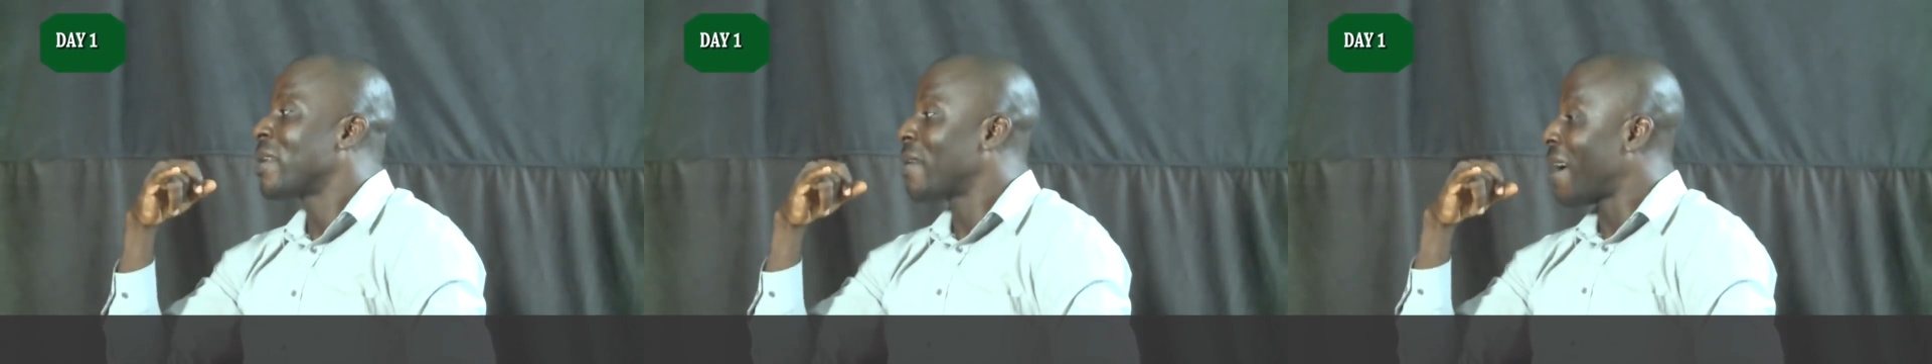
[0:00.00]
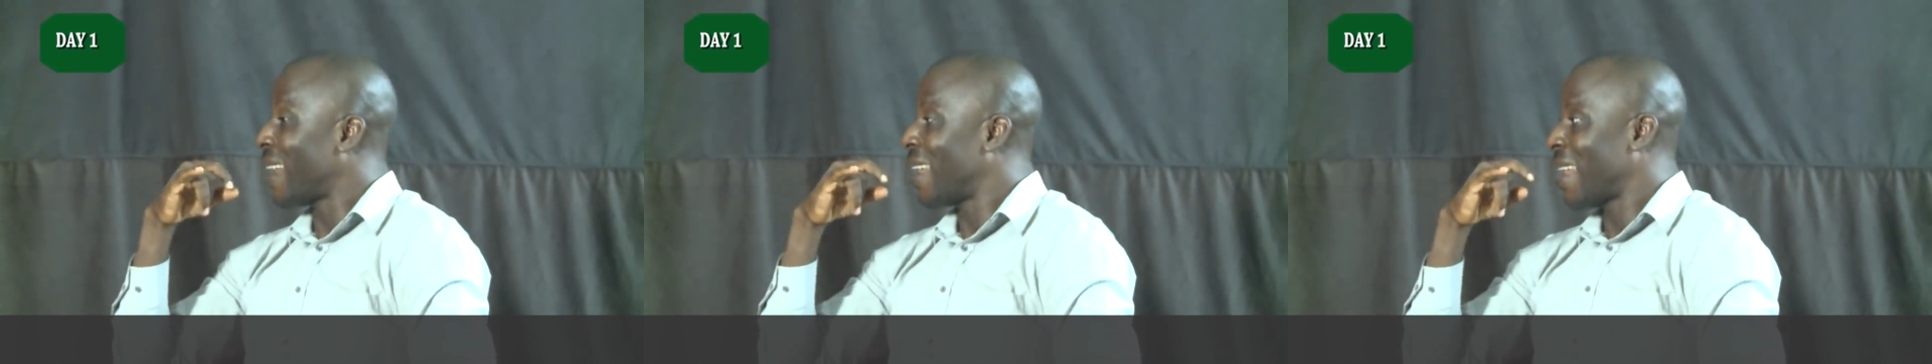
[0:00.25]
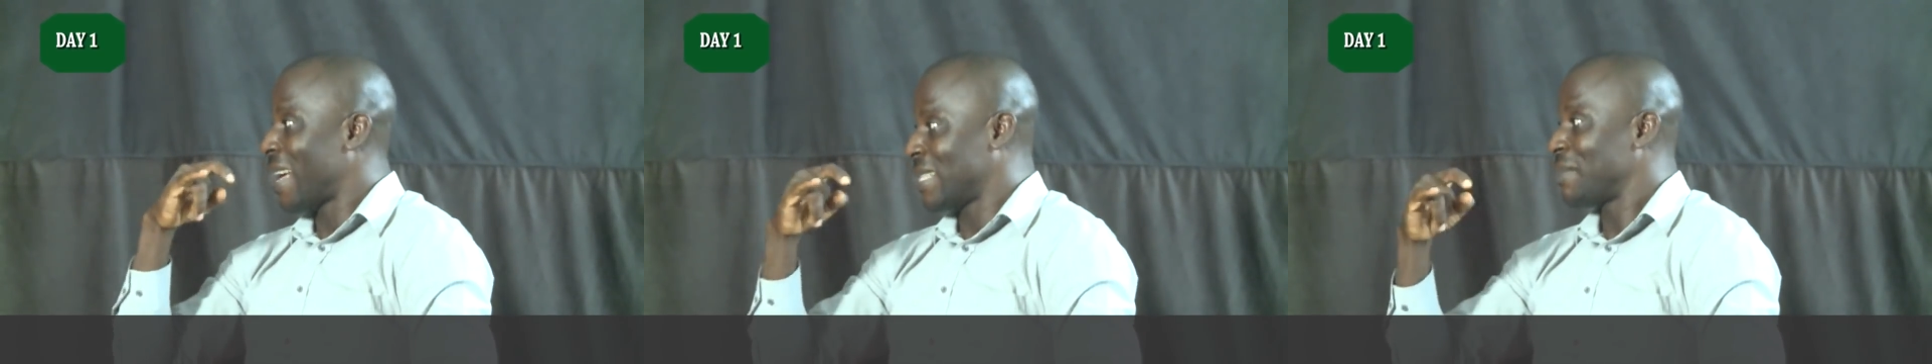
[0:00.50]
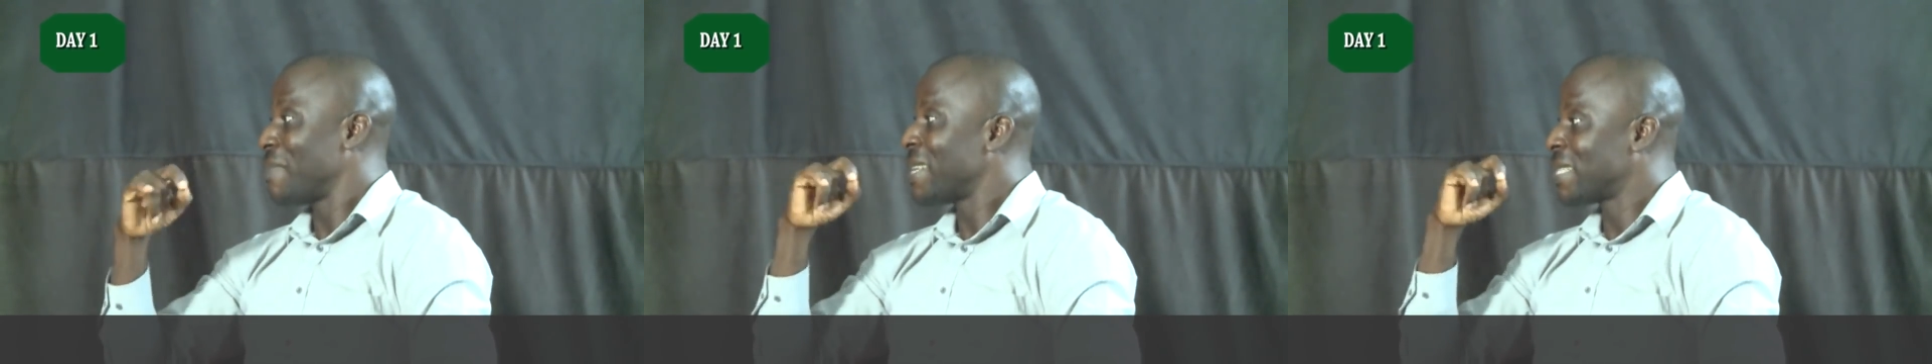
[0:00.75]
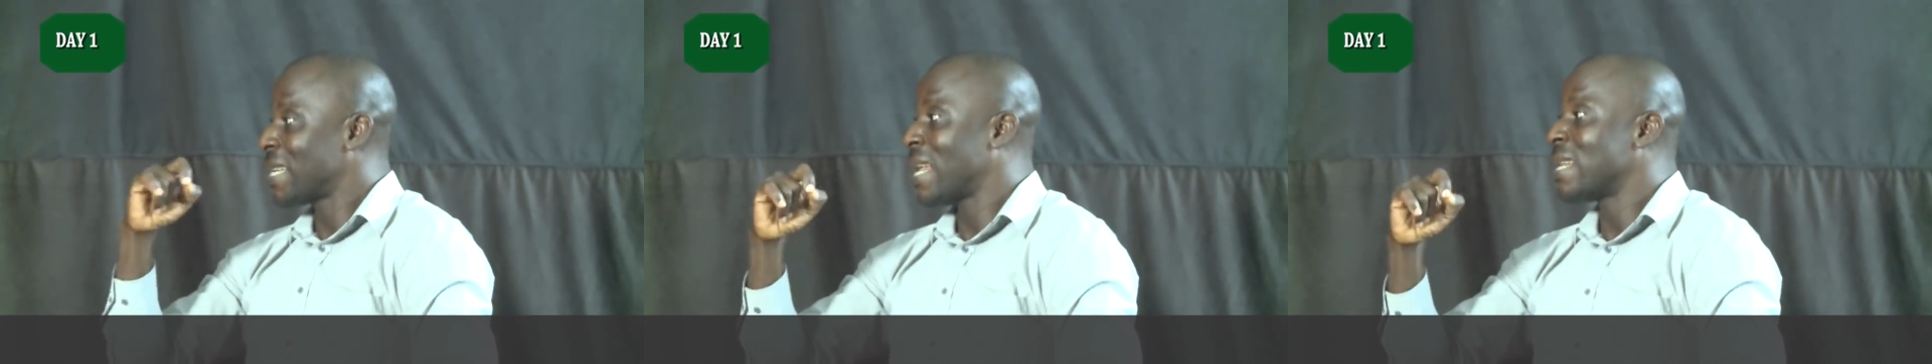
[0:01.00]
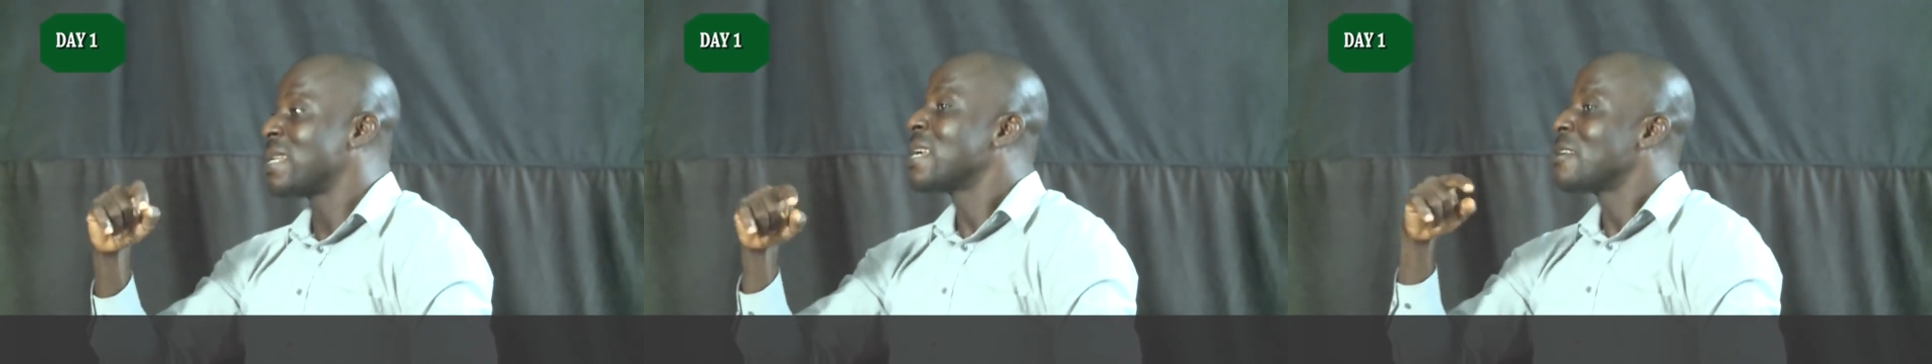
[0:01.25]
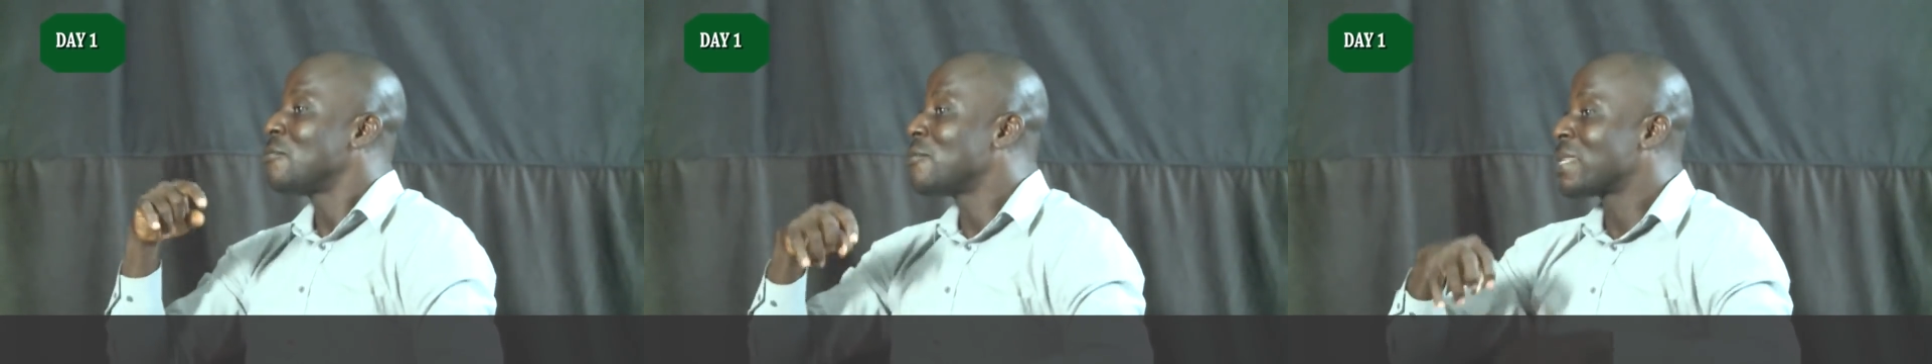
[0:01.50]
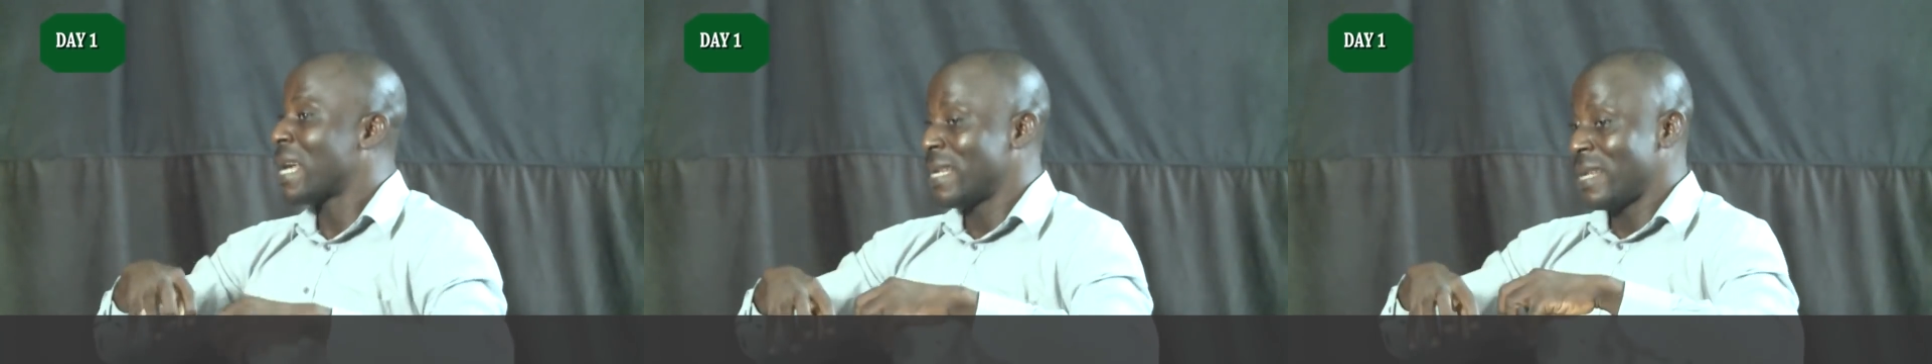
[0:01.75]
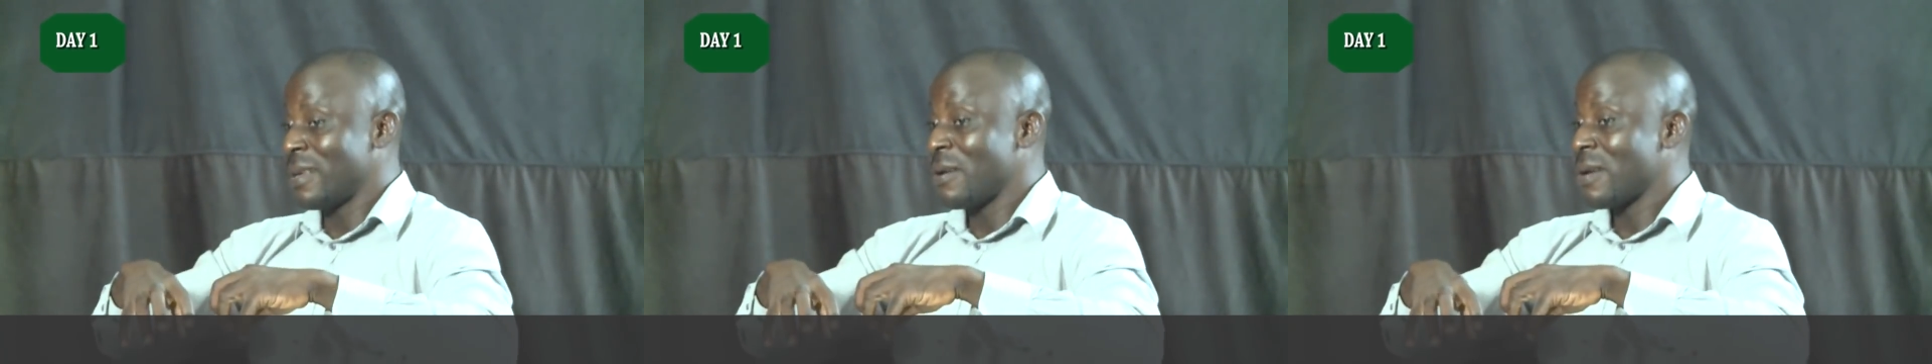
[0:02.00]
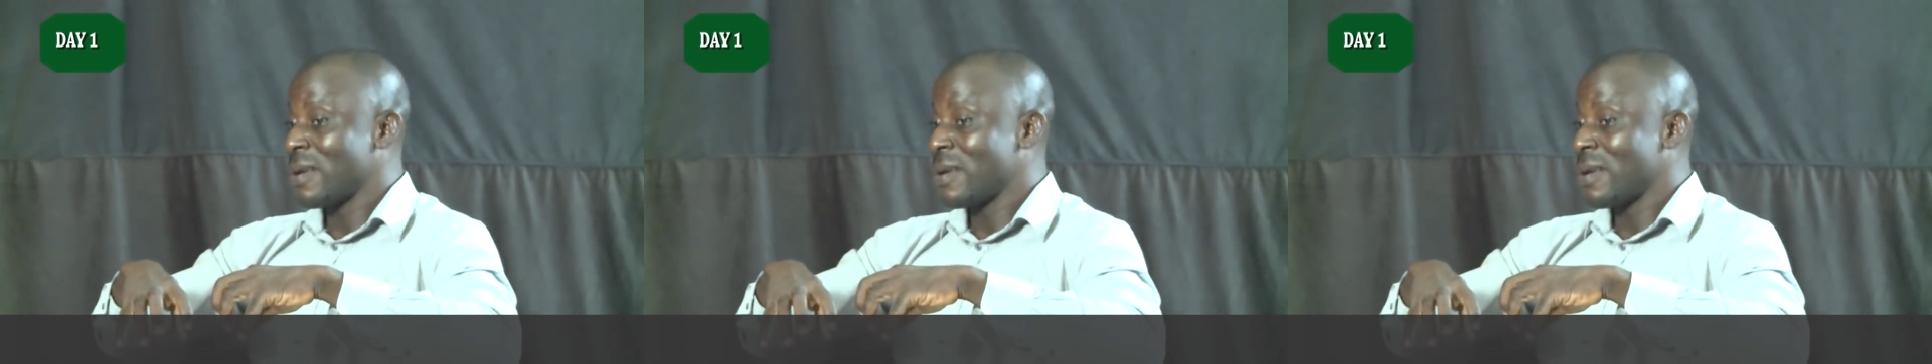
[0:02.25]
not alert mentally, those are the